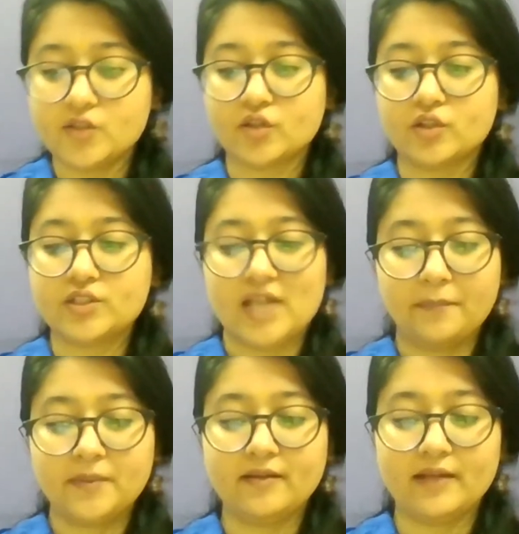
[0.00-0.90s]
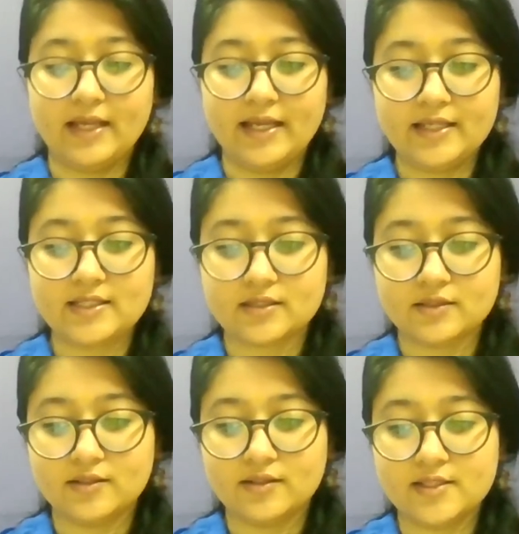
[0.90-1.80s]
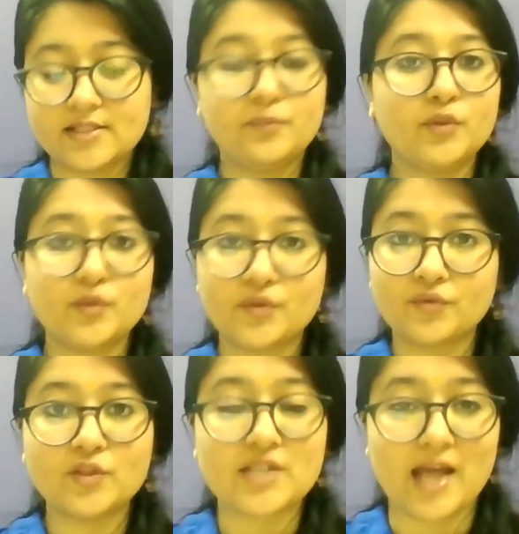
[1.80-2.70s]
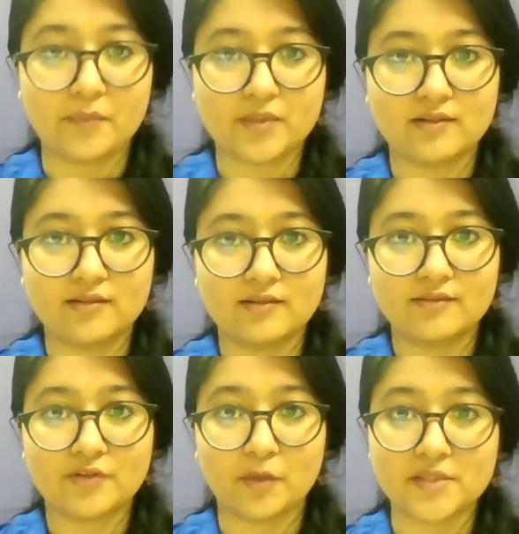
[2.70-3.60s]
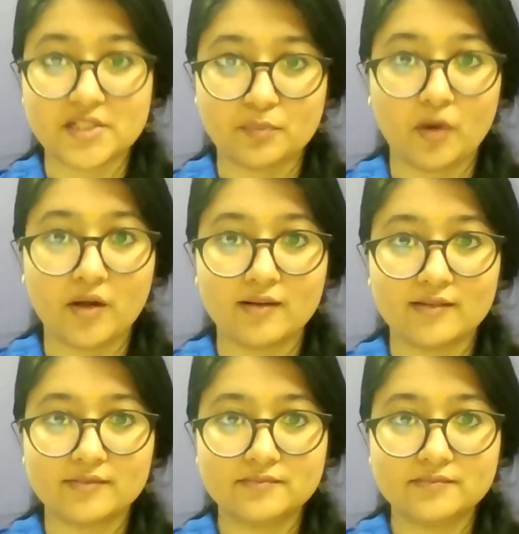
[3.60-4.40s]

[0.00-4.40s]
So chapter 8 is a beautiful chapter from this book.